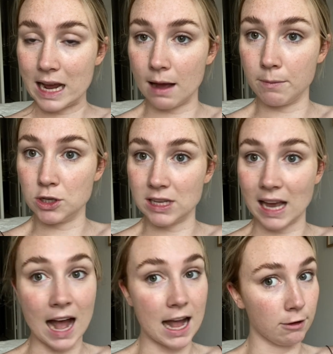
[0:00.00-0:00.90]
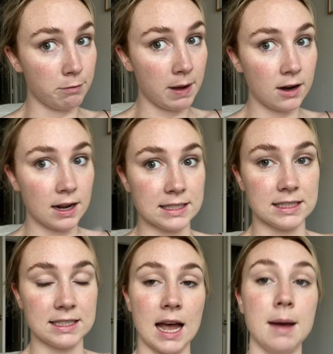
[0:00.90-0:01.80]
I'm using Isle of Paradise
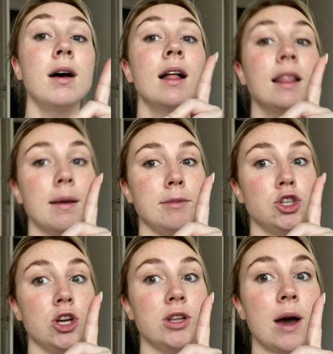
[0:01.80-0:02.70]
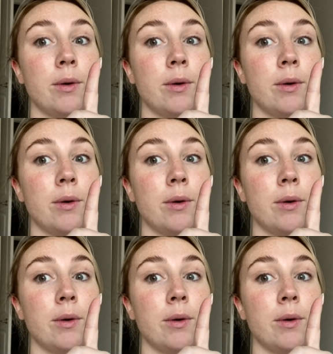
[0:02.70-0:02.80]
this time. Let me show you that